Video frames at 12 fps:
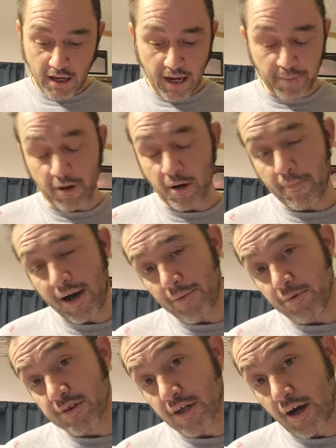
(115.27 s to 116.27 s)
I'm not a
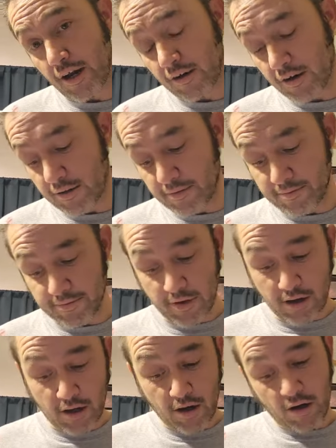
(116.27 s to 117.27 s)
Bible scholar,
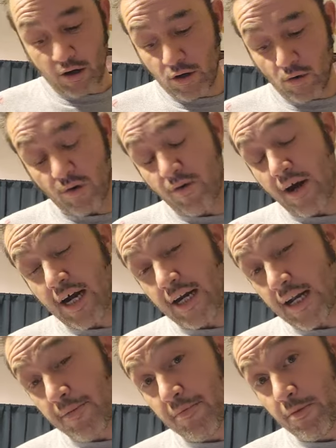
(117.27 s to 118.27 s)
nor do I
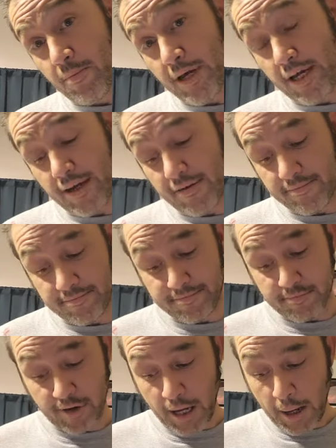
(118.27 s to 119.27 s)
claim to be,
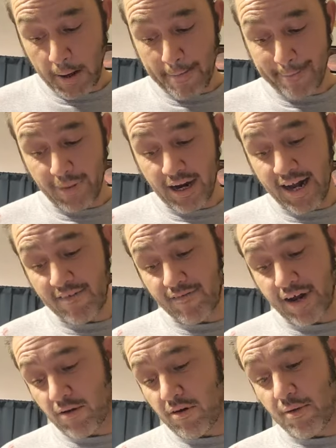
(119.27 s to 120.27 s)
but I have
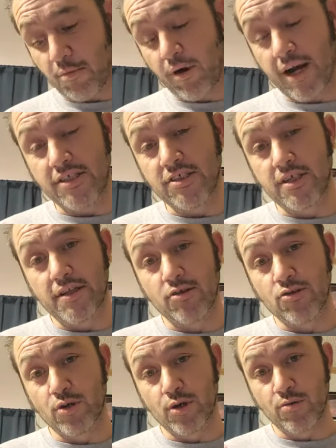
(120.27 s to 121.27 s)
found liberation in the
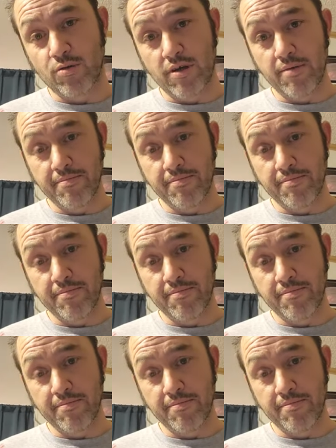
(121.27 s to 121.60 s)
truth,